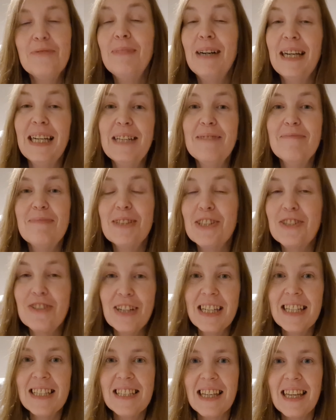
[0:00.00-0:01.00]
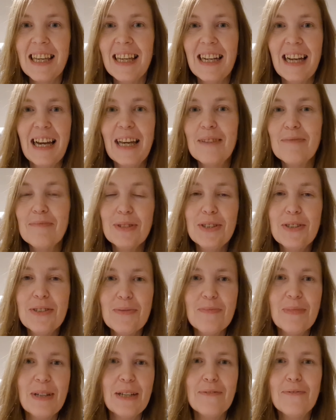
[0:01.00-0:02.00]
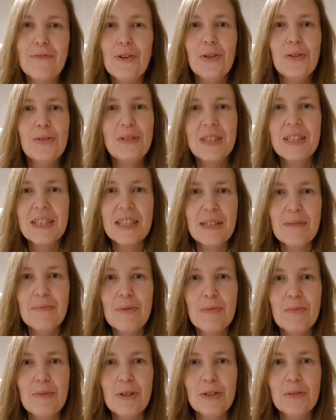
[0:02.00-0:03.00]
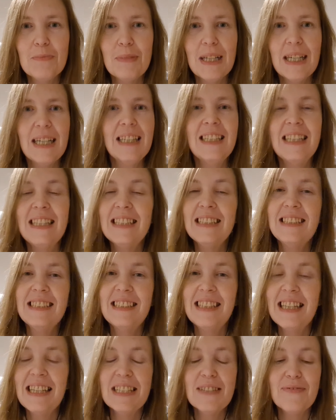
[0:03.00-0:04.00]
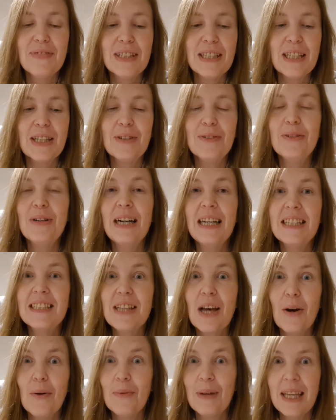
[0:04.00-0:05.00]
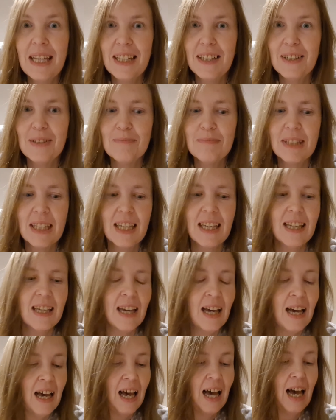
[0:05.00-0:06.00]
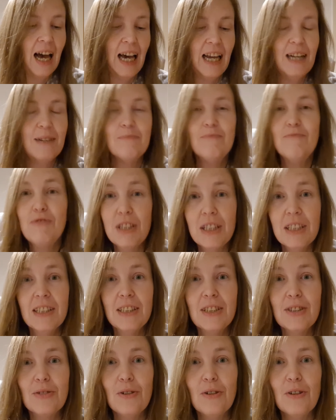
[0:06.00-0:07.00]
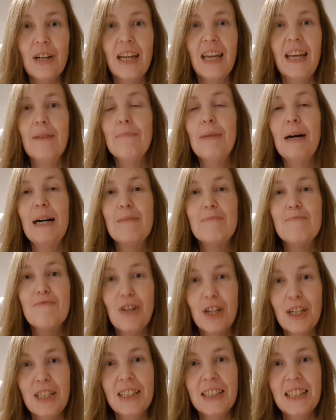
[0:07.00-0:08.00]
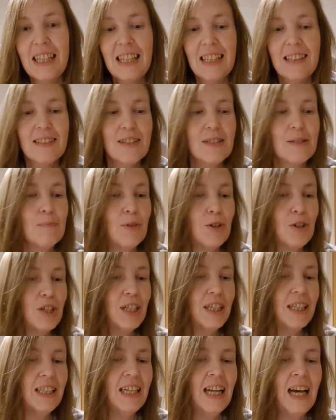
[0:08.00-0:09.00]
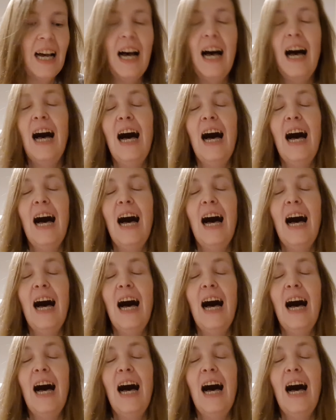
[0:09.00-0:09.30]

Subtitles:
My name is Tracey and I am losing weight following the Slim and World plan, and today's video is a weigh-in update. And I'm really sorry but I'm running late this morning.